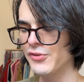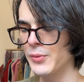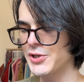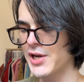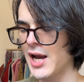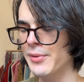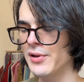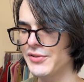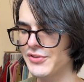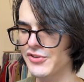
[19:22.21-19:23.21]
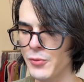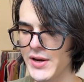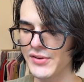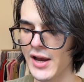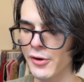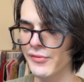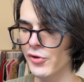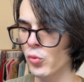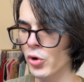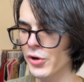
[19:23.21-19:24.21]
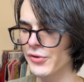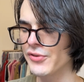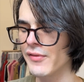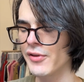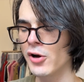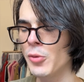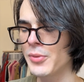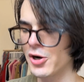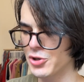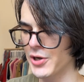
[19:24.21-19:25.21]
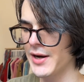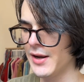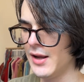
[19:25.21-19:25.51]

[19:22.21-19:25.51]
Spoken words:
which capitalists squeeze out of their workers of the home country,